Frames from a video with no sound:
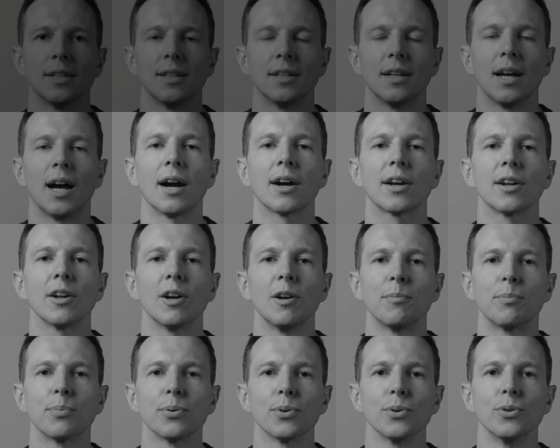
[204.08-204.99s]
How can I
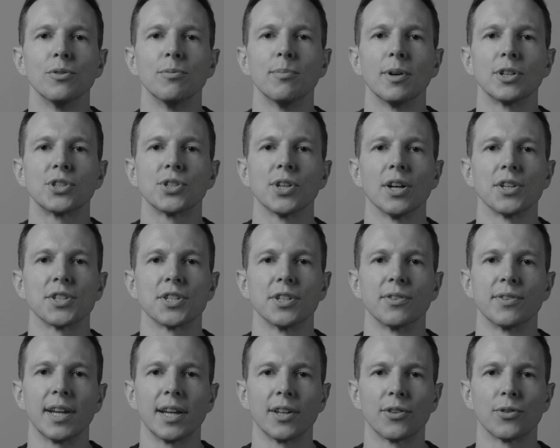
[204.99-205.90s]
improve my
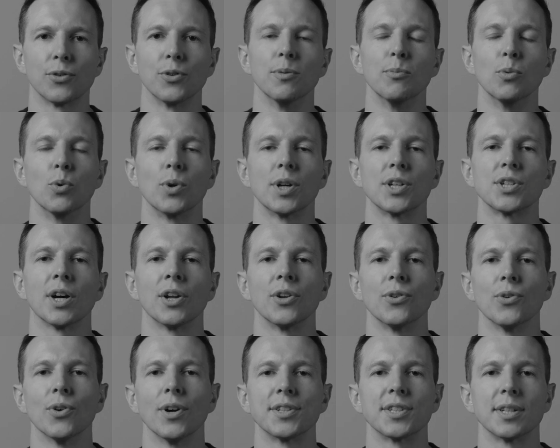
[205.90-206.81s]
chances of getting through the mortgage
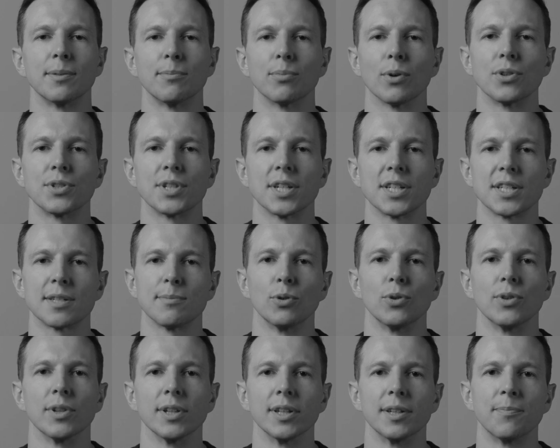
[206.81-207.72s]
underwriting process
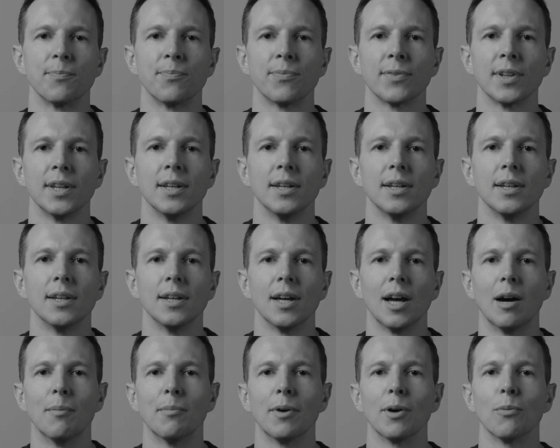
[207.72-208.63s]
smoothly?
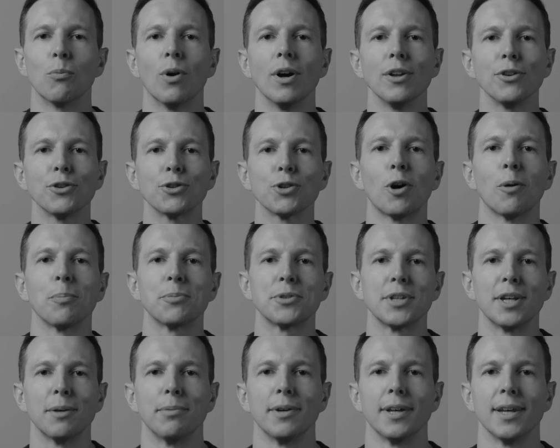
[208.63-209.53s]
My one top
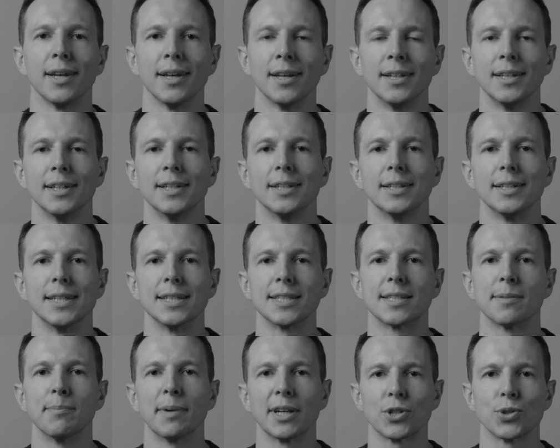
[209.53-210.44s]
tip here
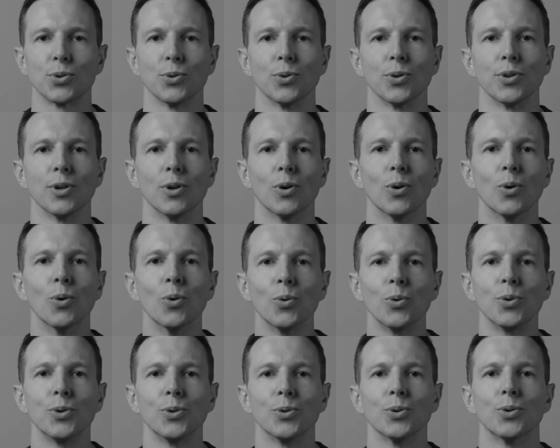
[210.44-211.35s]
is to make sure that
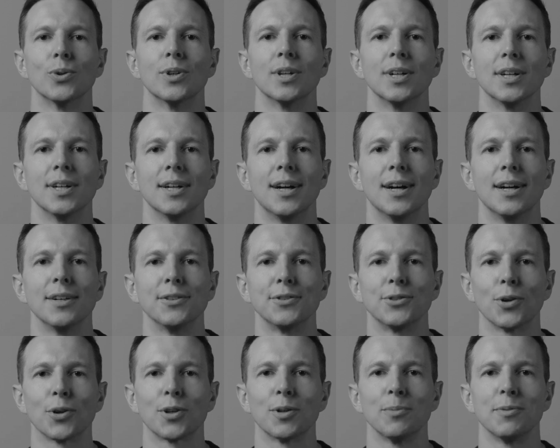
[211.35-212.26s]
all your
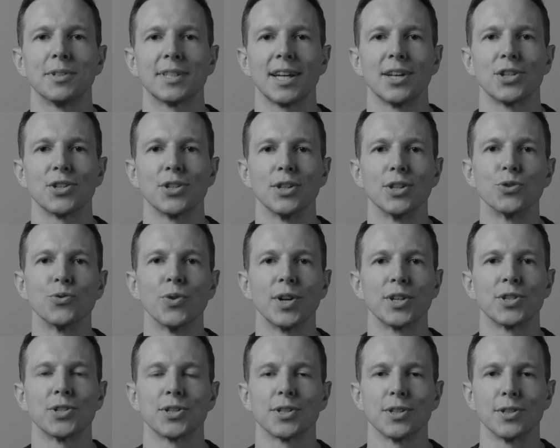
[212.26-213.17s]
documentation is
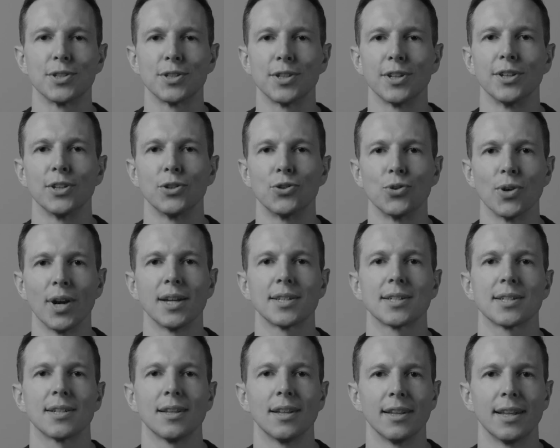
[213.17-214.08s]
registered to the
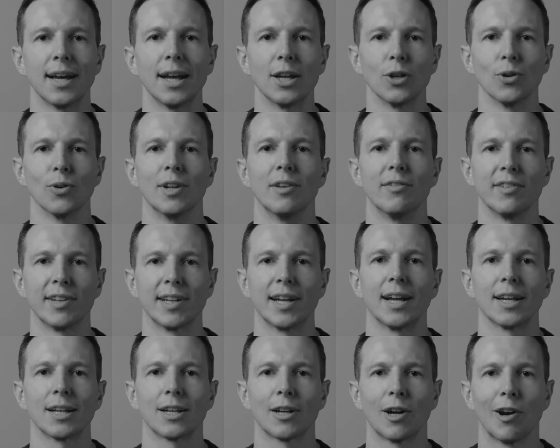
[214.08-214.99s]
address that you're living
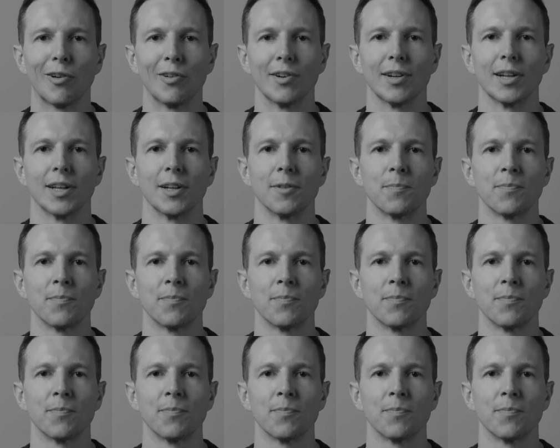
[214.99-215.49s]
at currently.